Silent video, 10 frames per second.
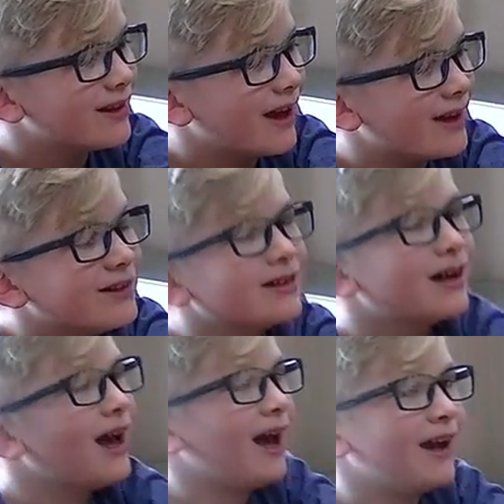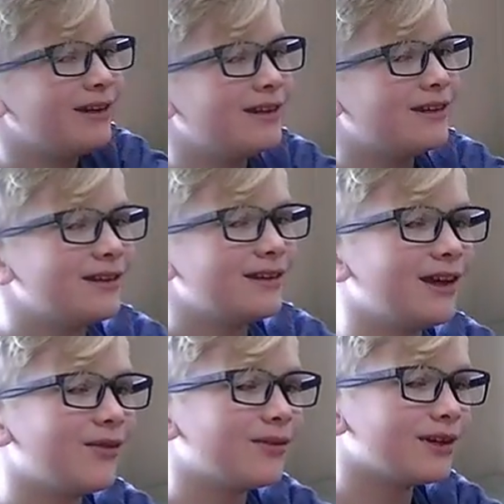Yeah, and
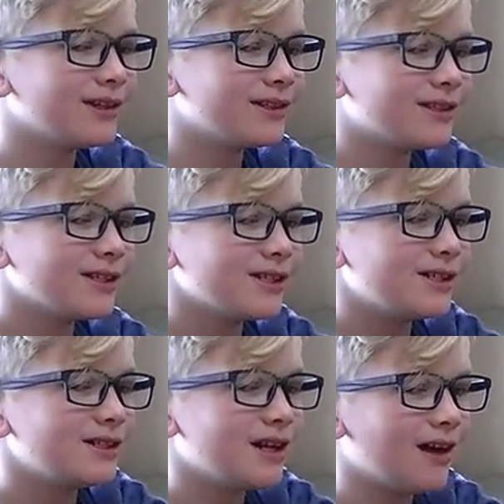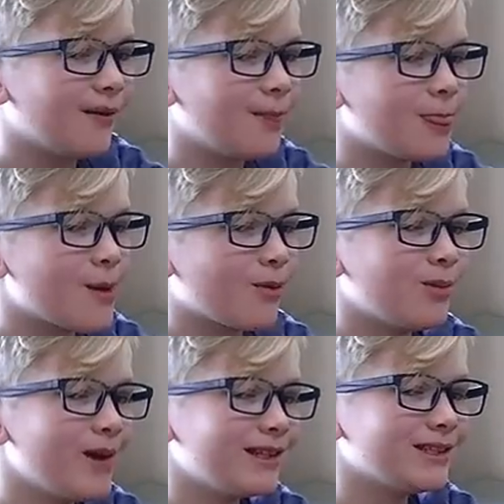it was, we
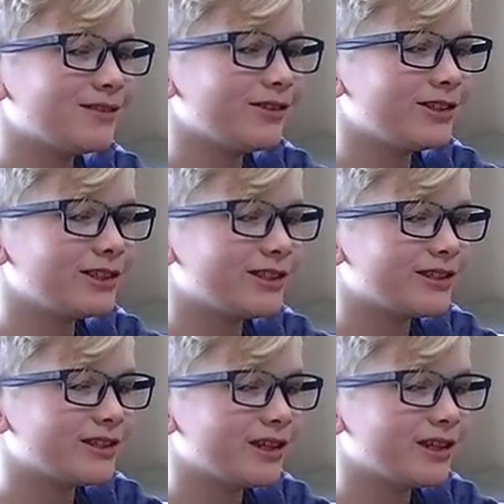basically just,